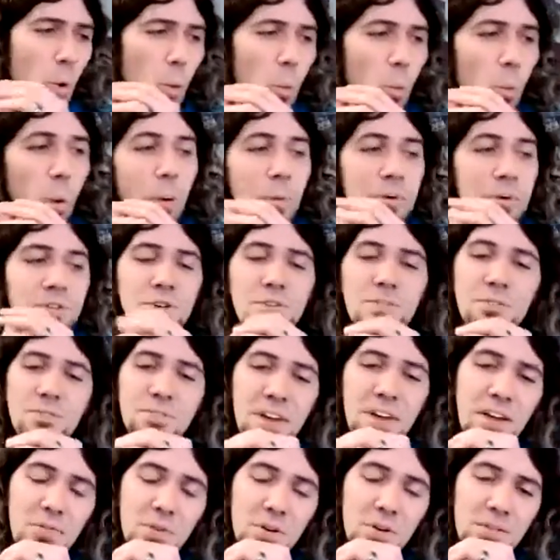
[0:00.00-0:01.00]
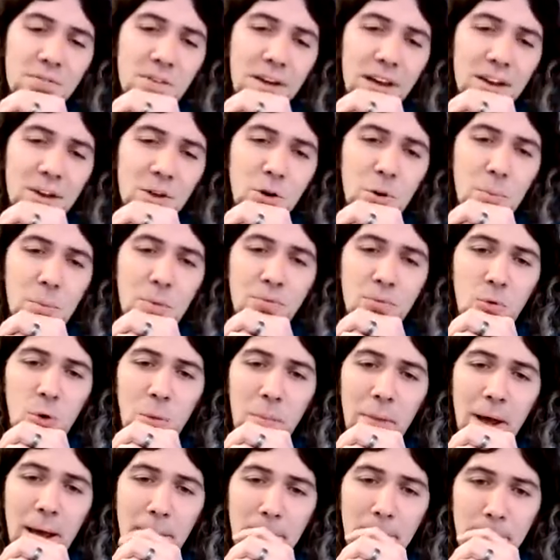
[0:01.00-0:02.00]
What was your favorite venue to
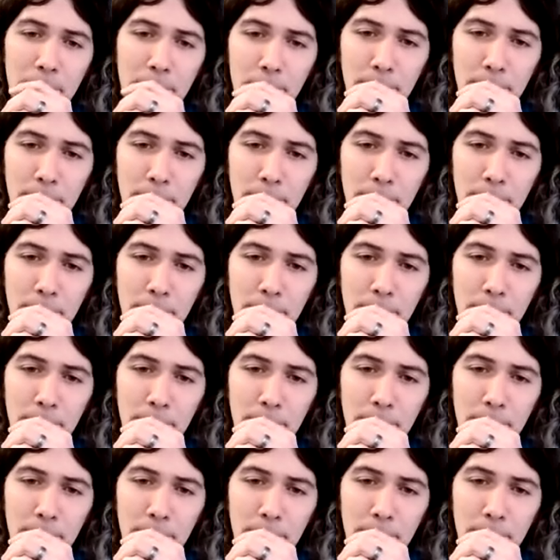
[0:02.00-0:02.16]
perform at?